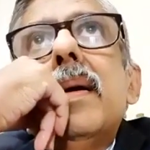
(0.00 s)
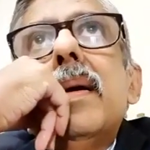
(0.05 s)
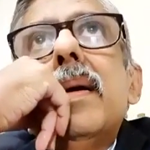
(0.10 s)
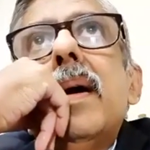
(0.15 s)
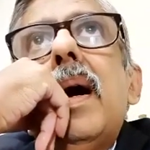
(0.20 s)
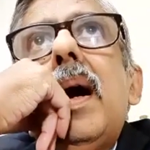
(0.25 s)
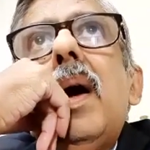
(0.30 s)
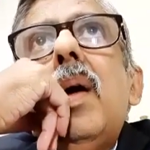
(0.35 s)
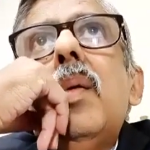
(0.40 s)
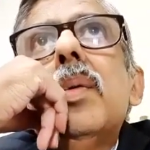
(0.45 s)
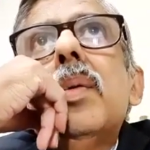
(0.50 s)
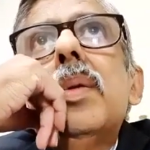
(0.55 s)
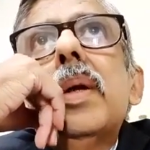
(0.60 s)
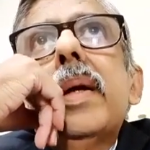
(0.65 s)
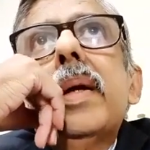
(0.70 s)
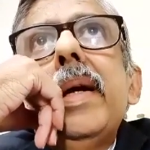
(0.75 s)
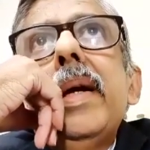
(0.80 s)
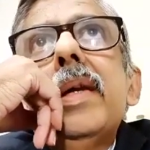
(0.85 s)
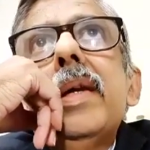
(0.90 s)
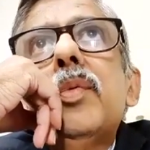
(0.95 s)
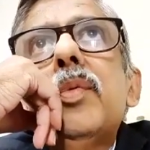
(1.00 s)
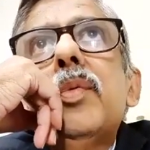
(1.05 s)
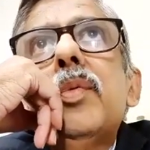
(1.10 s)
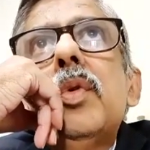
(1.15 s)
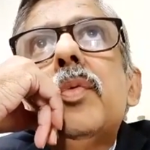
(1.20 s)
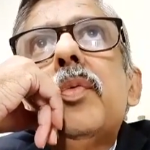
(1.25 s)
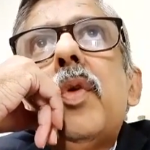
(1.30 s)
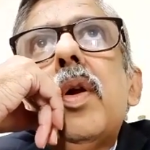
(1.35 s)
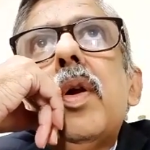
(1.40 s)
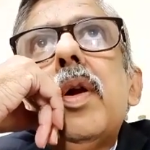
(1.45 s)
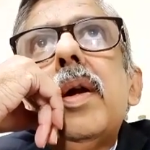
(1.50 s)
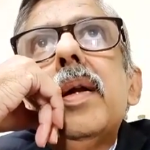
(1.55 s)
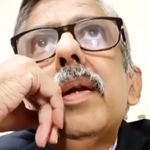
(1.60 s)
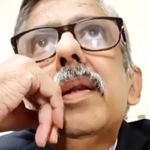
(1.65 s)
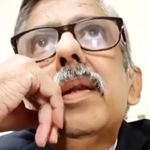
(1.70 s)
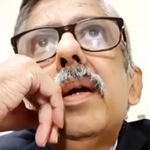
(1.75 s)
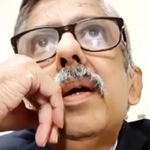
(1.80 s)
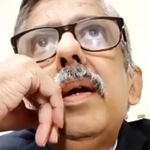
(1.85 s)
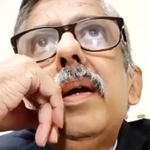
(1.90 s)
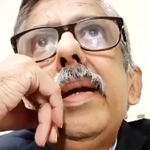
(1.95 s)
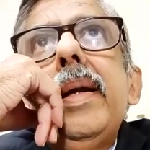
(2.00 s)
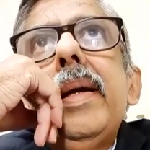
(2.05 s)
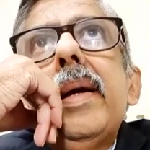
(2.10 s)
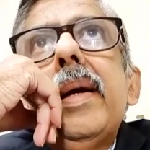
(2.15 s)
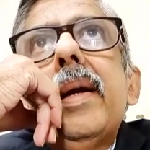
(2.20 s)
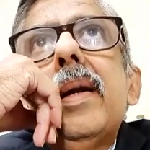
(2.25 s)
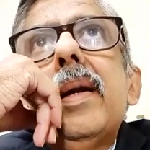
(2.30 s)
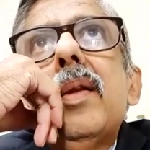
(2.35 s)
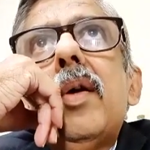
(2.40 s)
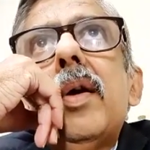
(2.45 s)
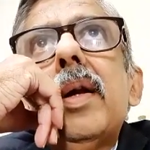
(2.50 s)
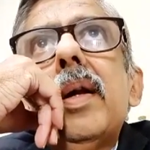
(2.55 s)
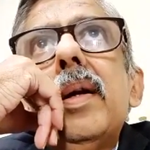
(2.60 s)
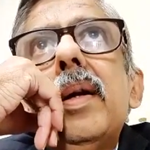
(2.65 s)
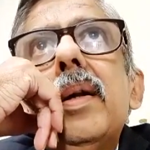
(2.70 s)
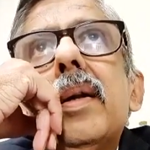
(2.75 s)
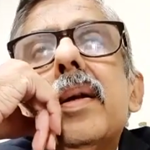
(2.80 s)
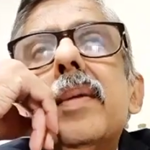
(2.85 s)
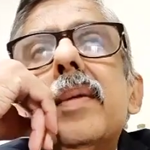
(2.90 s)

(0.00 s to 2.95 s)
how the case would fall under thirdly and not under